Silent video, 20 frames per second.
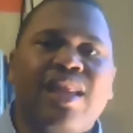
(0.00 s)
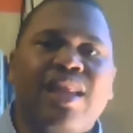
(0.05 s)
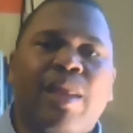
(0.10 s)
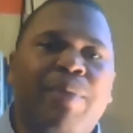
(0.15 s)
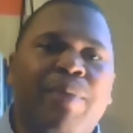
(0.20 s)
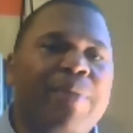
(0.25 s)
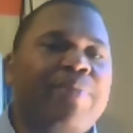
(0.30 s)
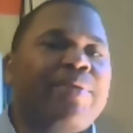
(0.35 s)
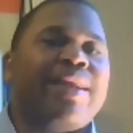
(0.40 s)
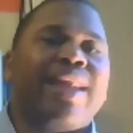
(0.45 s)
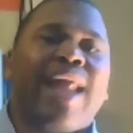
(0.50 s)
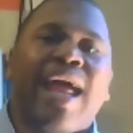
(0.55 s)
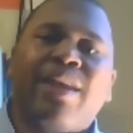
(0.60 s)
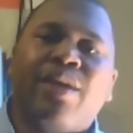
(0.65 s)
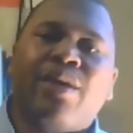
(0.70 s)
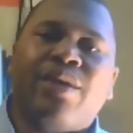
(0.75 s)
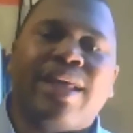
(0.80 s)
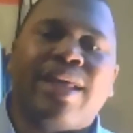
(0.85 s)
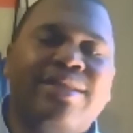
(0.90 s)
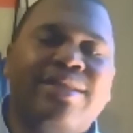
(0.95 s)
The people that I
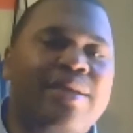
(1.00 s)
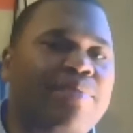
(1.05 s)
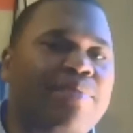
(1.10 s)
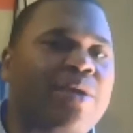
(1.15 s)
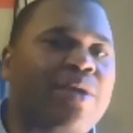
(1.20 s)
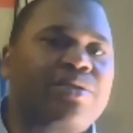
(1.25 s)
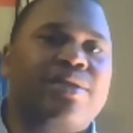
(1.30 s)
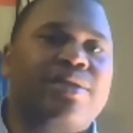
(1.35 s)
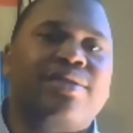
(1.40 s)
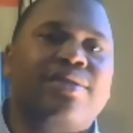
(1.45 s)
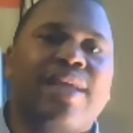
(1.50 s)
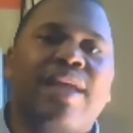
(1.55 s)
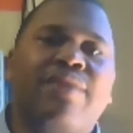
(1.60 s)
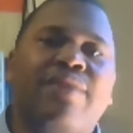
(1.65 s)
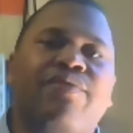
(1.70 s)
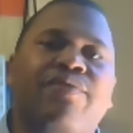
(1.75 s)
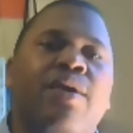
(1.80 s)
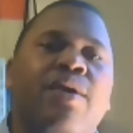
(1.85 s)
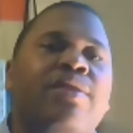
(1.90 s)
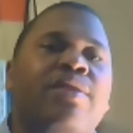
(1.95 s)
know the most
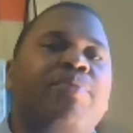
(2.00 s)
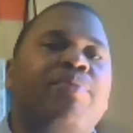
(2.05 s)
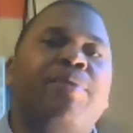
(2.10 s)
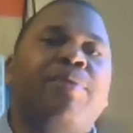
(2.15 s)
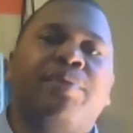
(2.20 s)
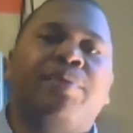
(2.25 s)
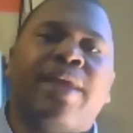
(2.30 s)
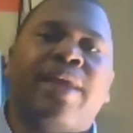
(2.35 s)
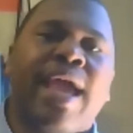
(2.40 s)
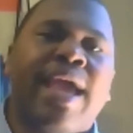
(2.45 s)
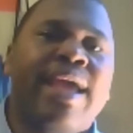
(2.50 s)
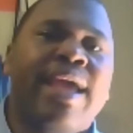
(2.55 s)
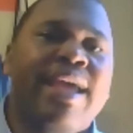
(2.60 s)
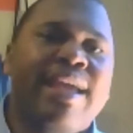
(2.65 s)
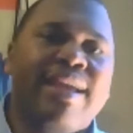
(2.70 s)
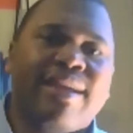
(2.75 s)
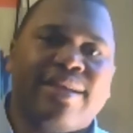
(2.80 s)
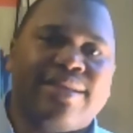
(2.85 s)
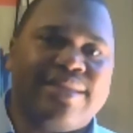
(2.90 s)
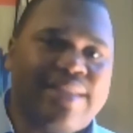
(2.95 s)
successful are the people that
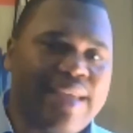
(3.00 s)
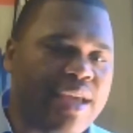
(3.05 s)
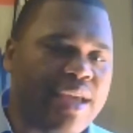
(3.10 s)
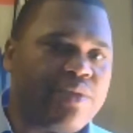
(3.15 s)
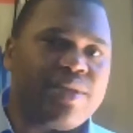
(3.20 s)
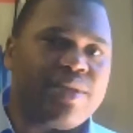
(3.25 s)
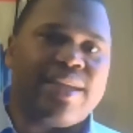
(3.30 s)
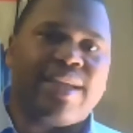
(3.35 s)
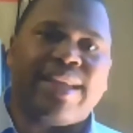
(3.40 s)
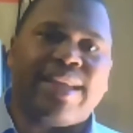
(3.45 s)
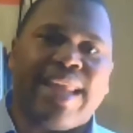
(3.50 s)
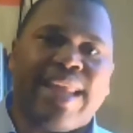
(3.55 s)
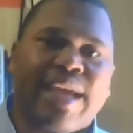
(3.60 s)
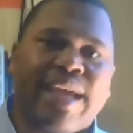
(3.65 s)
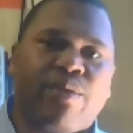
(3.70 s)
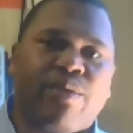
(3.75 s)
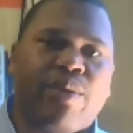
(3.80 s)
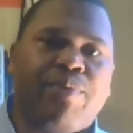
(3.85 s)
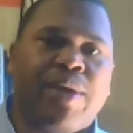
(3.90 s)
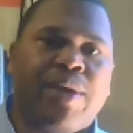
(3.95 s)
continuously
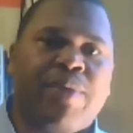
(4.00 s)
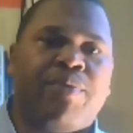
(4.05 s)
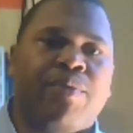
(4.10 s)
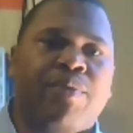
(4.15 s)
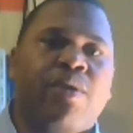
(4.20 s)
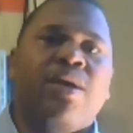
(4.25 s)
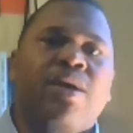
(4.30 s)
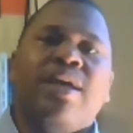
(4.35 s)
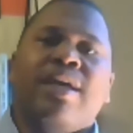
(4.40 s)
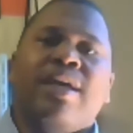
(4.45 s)
connect with people,